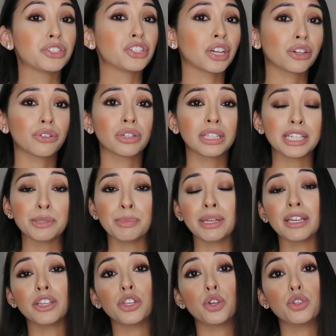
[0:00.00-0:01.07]
generally
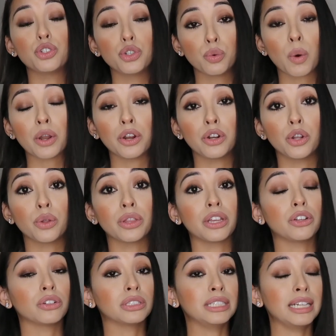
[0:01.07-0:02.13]
speaking, you do want to know that
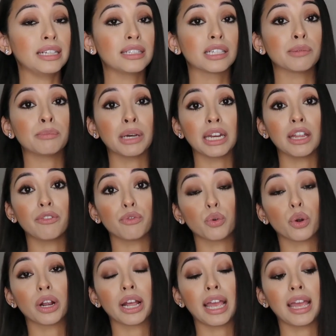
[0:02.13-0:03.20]
you'll need some money
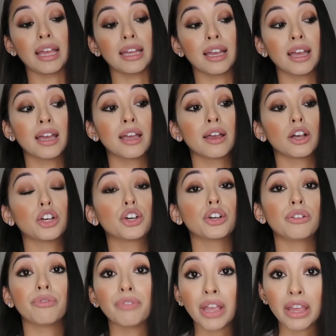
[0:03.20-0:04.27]
for a
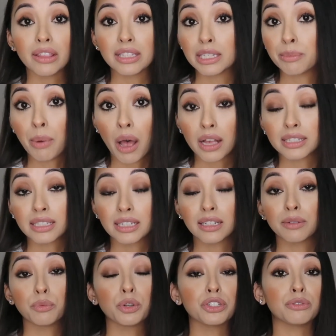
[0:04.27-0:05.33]
good faith
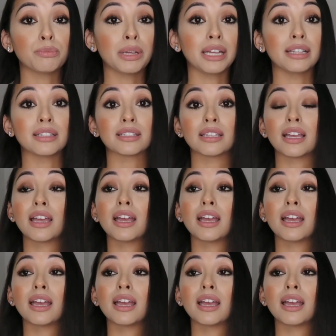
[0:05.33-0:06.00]
deposit, which means